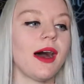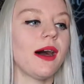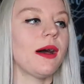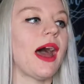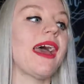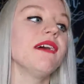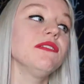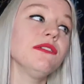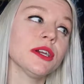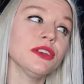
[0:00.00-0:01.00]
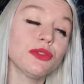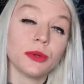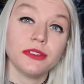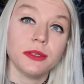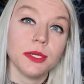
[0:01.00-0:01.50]
I have a very
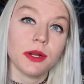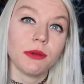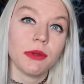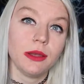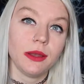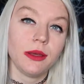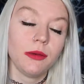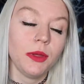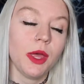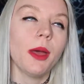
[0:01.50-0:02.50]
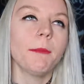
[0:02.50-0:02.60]
short TBR right now